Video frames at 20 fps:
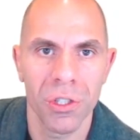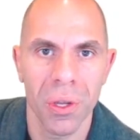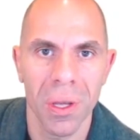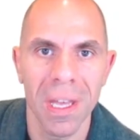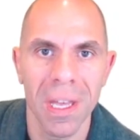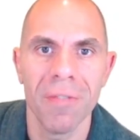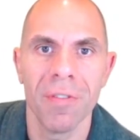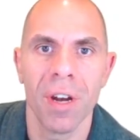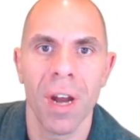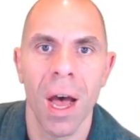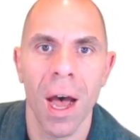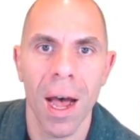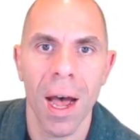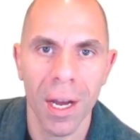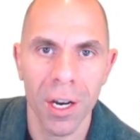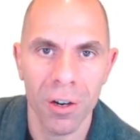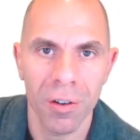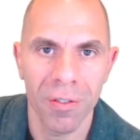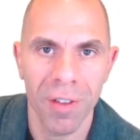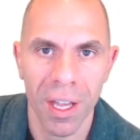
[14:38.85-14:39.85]
to even
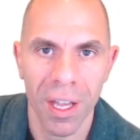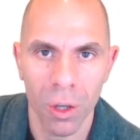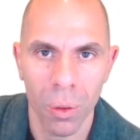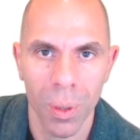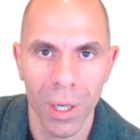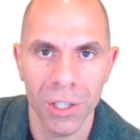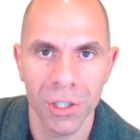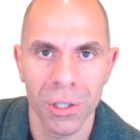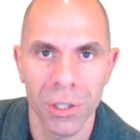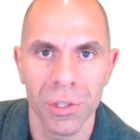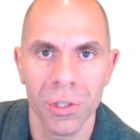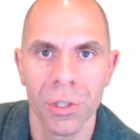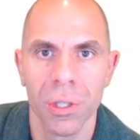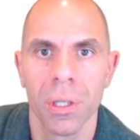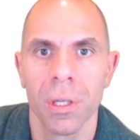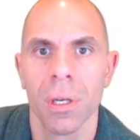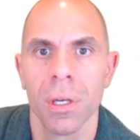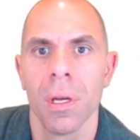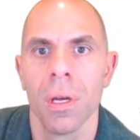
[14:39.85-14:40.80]
higher valuations,